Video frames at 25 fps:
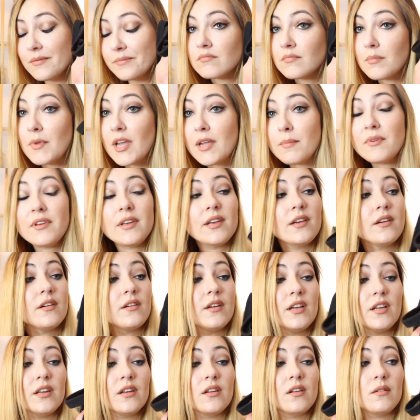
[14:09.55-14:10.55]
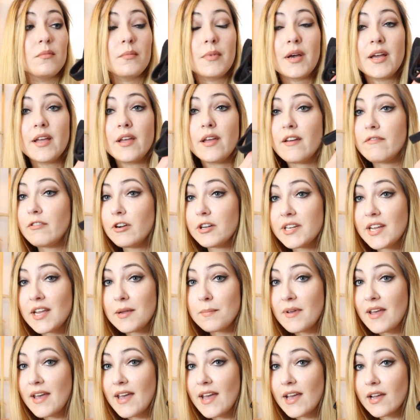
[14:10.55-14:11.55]
maybe in my everyday
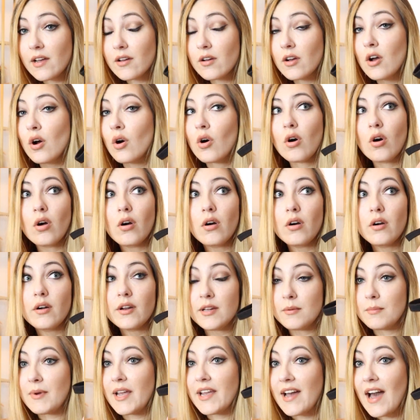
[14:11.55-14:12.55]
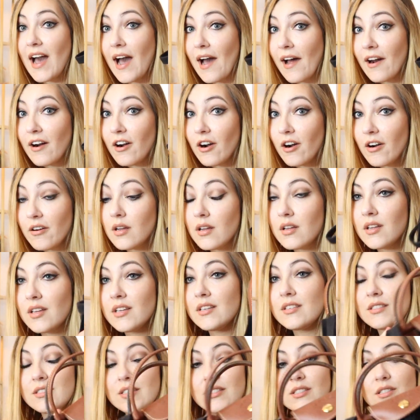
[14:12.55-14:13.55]
bag or in my car.
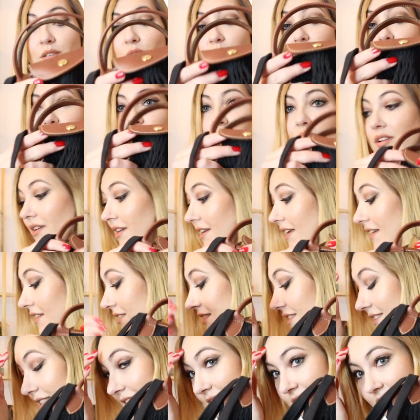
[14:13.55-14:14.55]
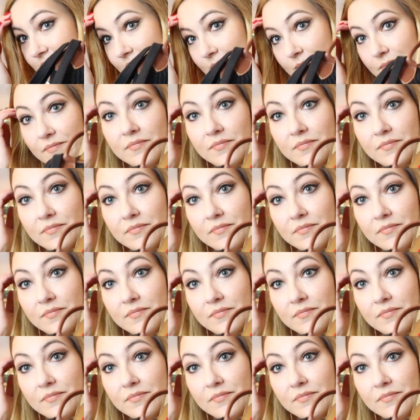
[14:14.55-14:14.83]
So let's see.